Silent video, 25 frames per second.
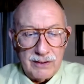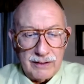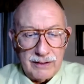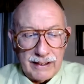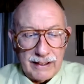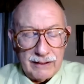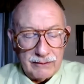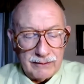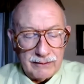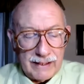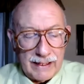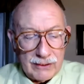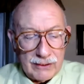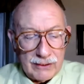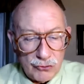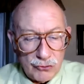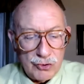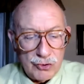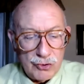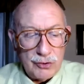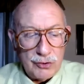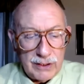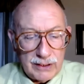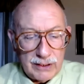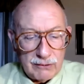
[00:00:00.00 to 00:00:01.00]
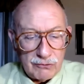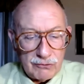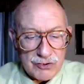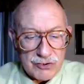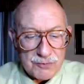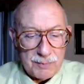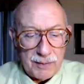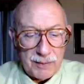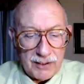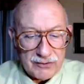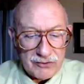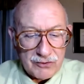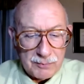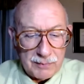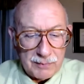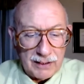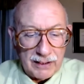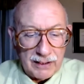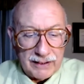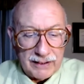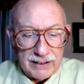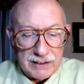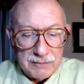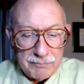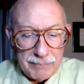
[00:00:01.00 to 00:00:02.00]
that duty,
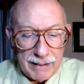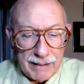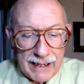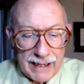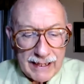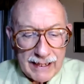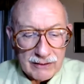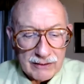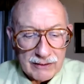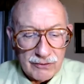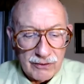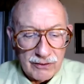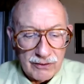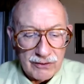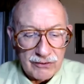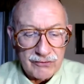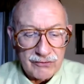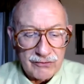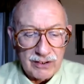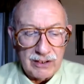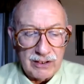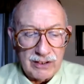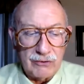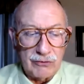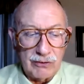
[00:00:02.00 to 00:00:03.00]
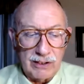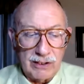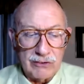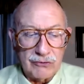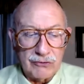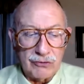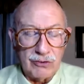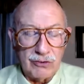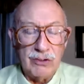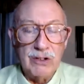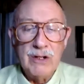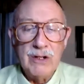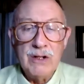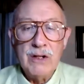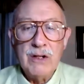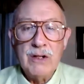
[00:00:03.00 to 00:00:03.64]
responsibility back to the city treasurer,